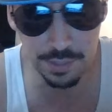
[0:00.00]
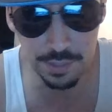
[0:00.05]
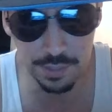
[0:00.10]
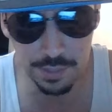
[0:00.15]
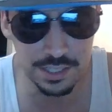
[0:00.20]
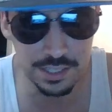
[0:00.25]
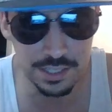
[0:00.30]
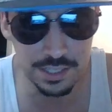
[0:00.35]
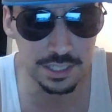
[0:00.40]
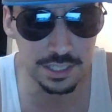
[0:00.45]
by
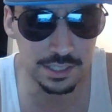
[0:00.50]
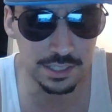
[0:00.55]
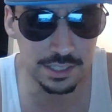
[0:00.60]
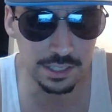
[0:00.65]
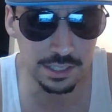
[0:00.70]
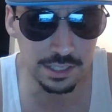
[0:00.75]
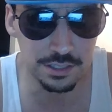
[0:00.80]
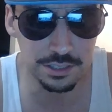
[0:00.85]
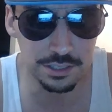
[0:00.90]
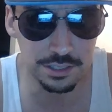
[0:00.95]
TJ
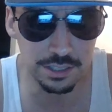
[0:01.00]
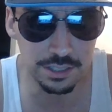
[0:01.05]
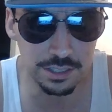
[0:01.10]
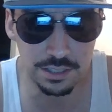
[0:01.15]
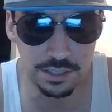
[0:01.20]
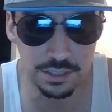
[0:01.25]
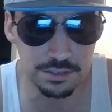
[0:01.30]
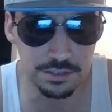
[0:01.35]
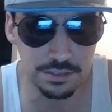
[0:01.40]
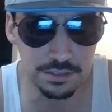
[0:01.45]
Dillashaw, it's
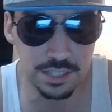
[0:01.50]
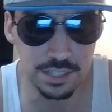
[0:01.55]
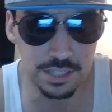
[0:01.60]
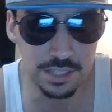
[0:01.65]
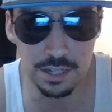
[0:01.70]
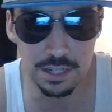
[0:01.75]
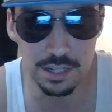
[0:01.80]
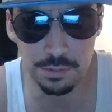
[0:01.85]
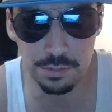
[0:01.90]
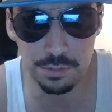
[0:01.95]

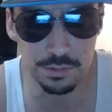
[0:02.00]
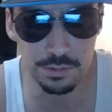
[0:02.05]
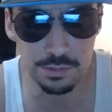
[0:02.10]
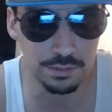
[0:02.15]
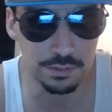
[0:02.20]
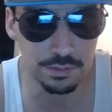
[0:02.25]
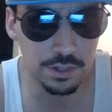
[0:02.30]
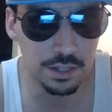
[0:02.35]
understandable